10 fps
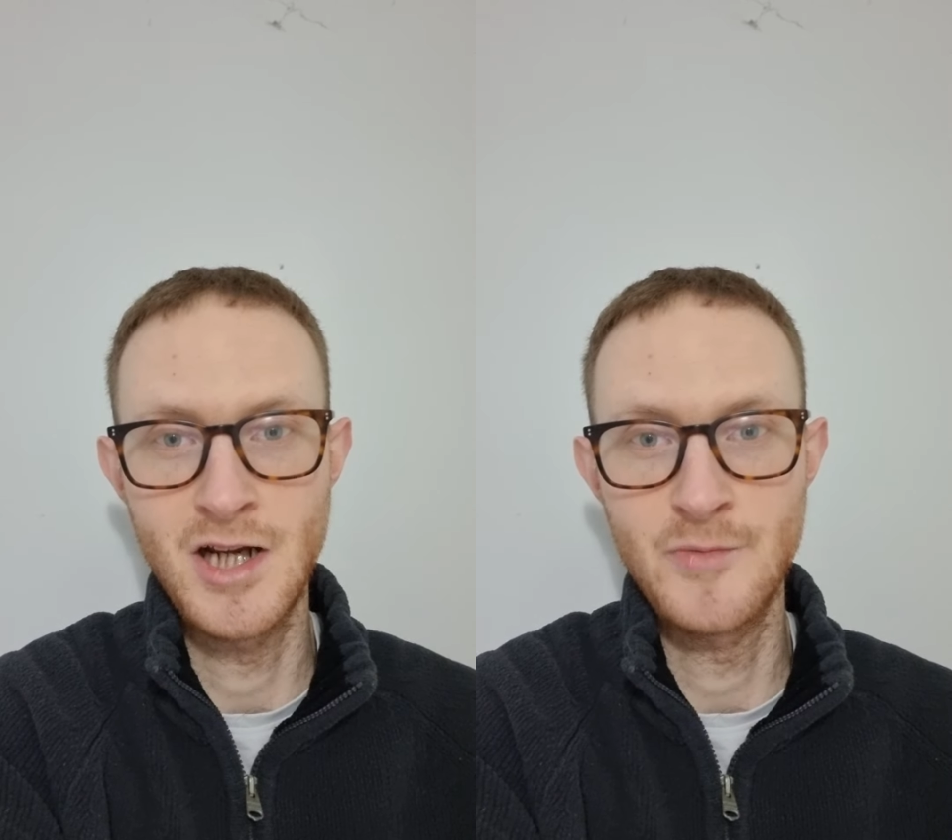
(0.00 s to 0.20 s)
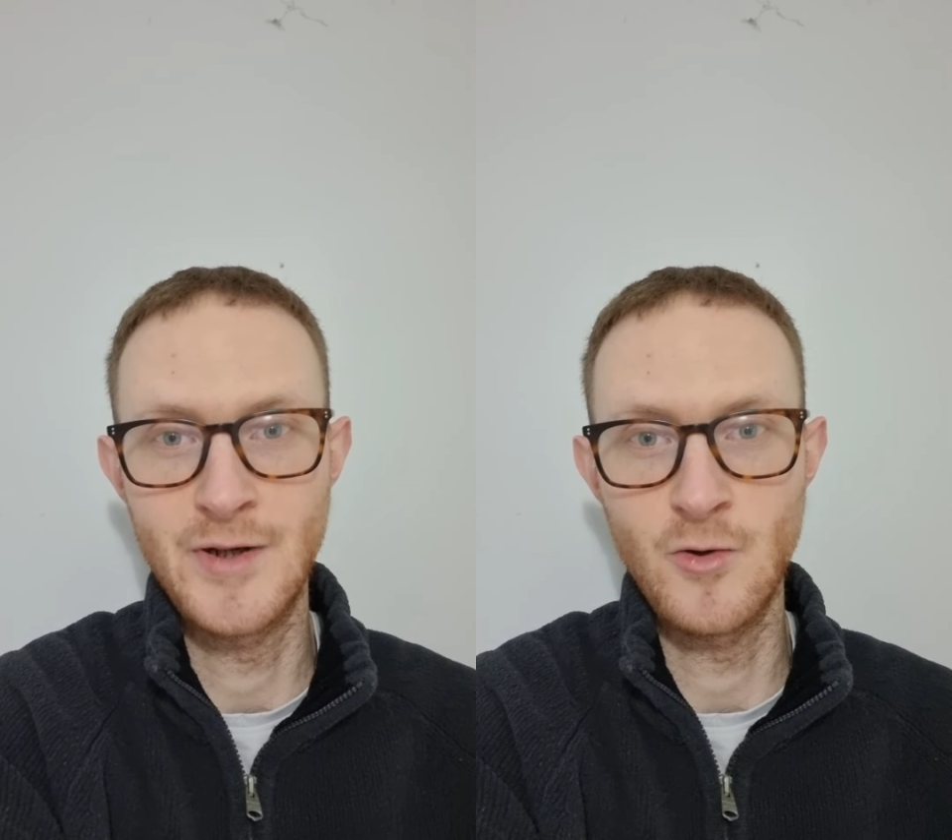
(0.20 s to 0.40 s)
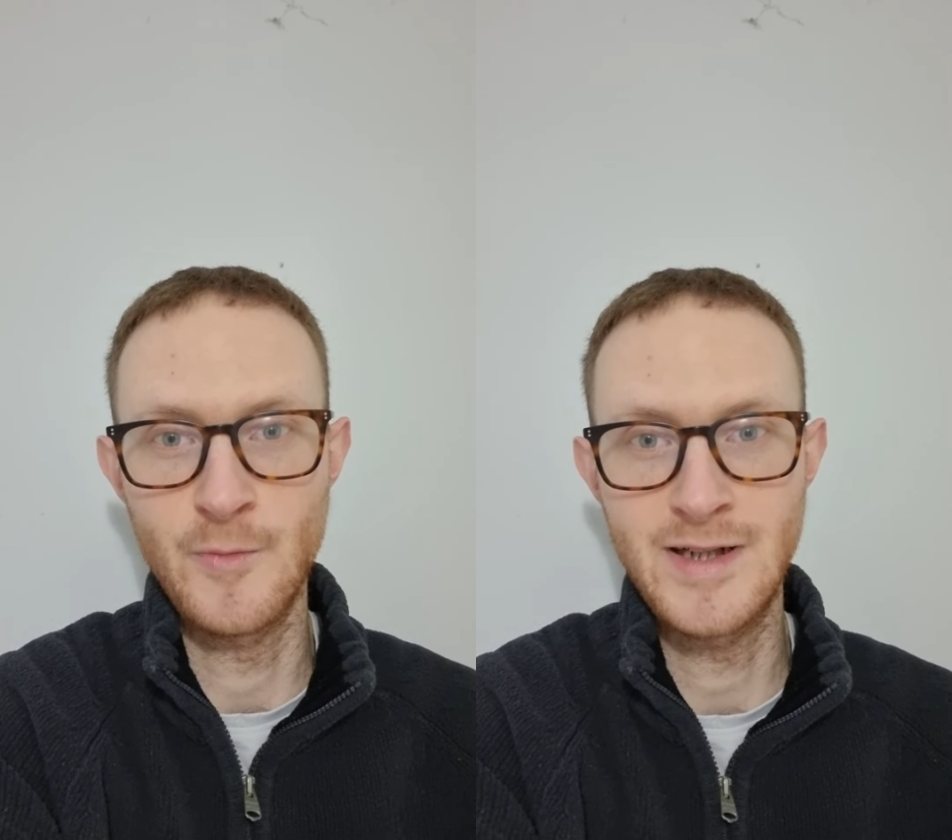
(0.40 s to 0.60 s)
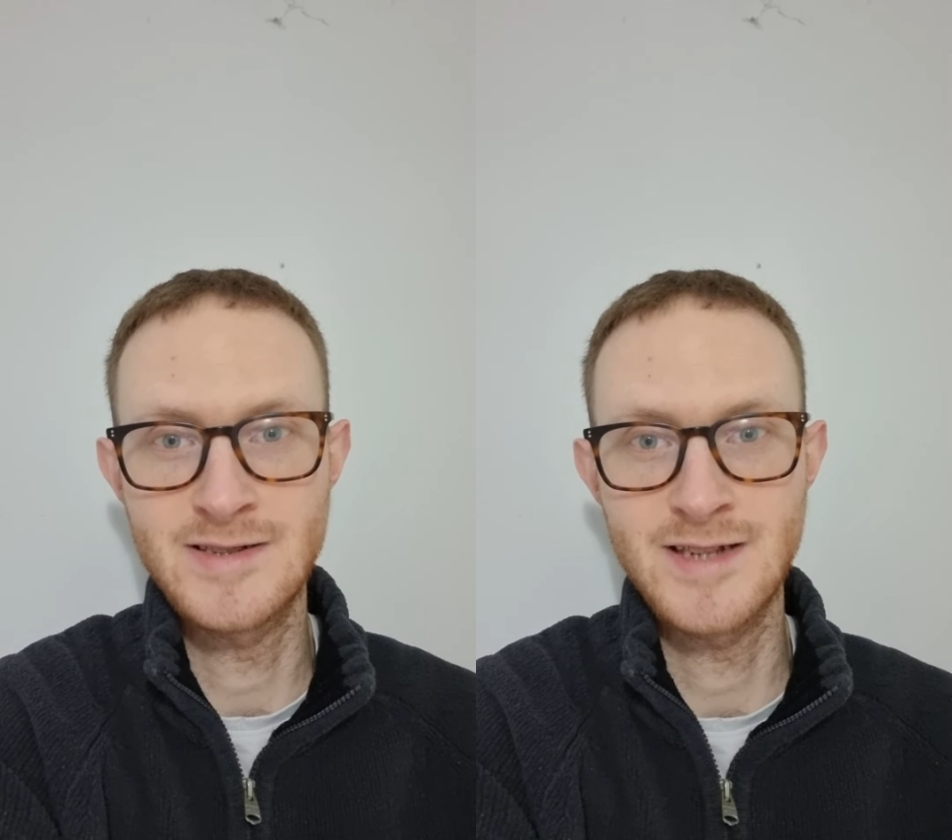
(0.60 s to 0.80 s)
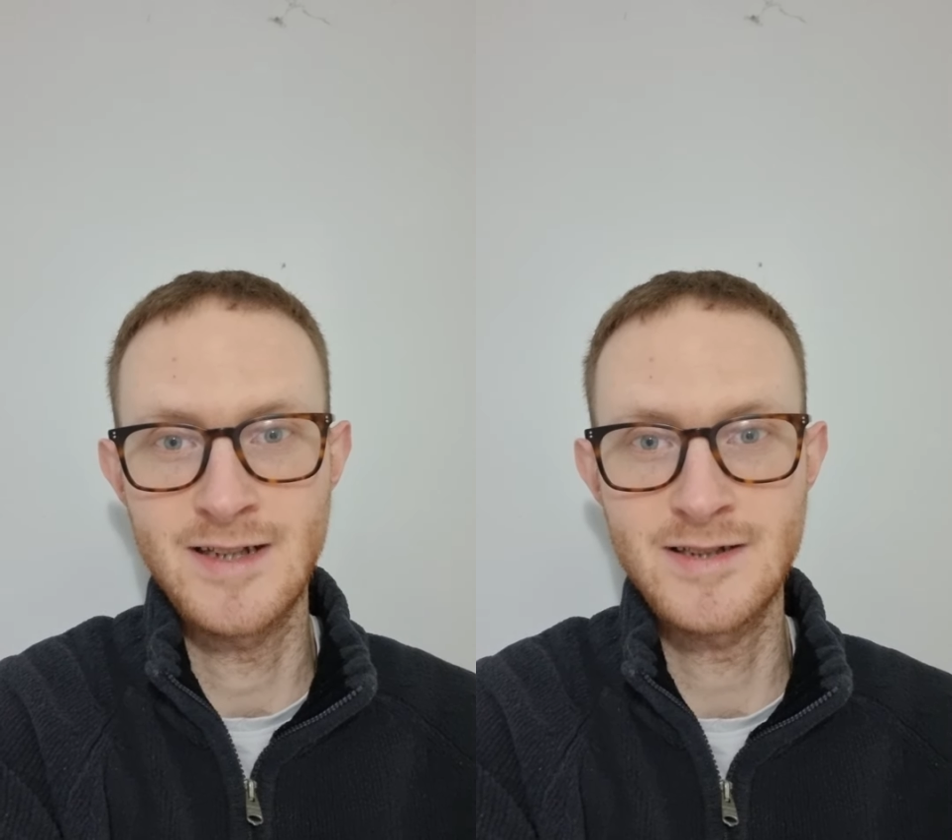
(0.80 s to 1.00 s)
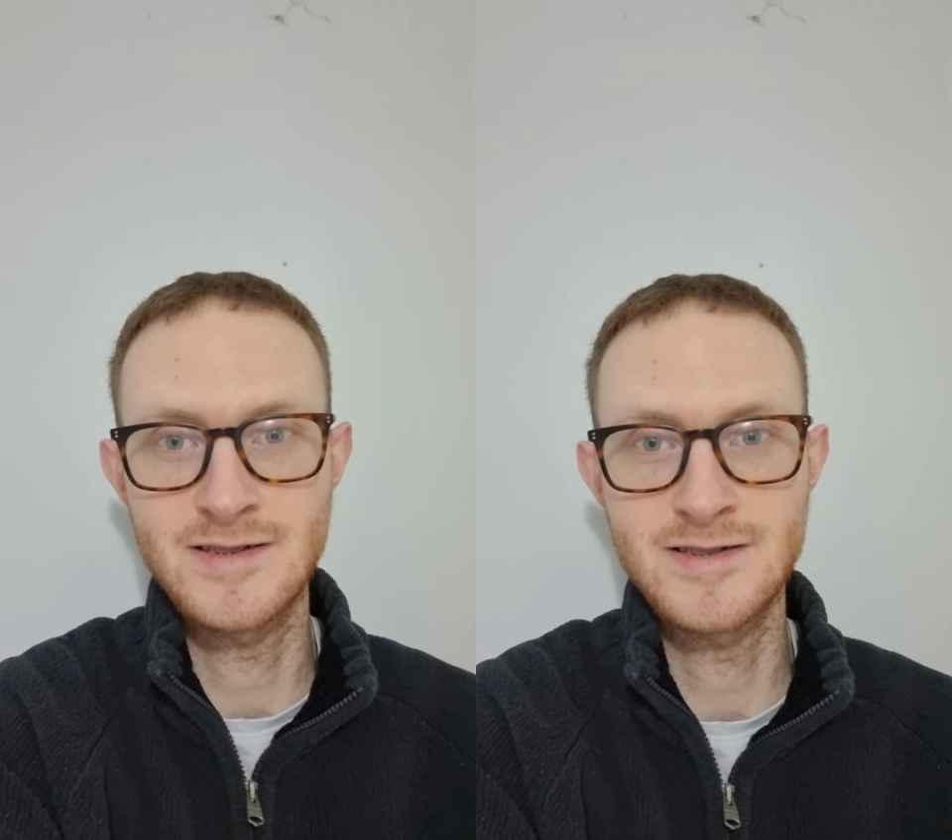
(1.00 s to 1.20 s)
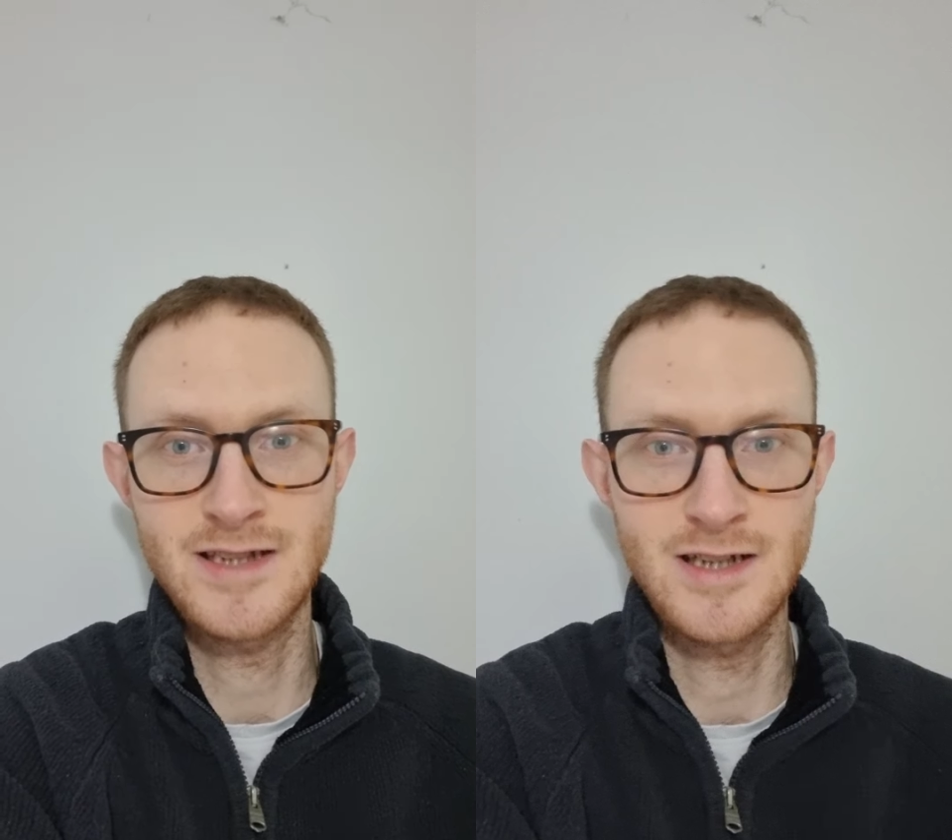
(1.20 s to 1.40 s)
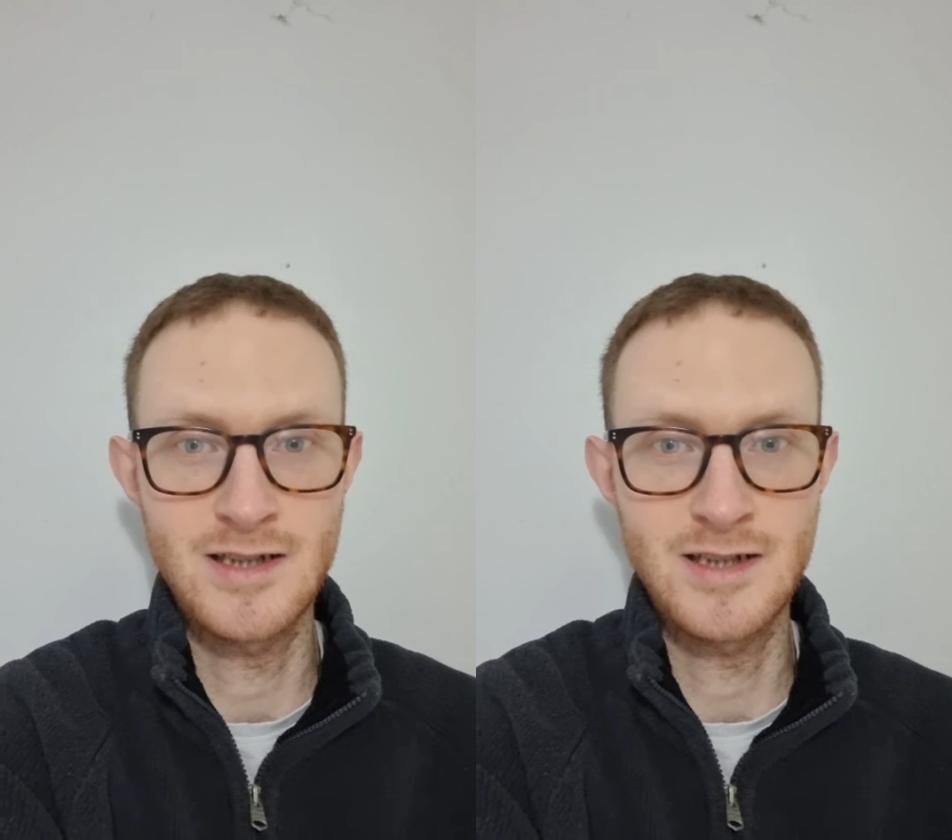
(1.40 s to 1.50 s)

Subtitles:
hope that all made sense,